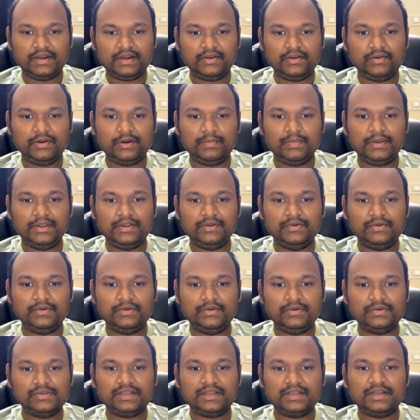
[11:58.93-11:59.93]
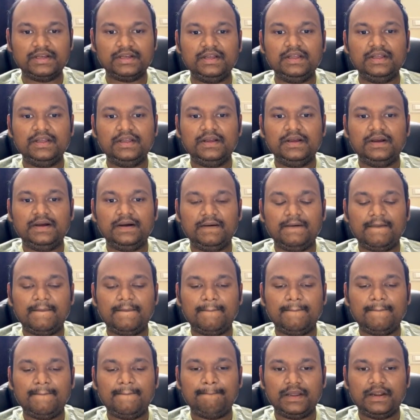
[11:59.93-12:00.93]
You will be using
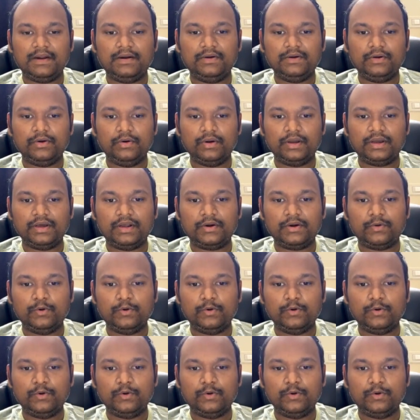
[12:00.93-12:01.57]
Docker,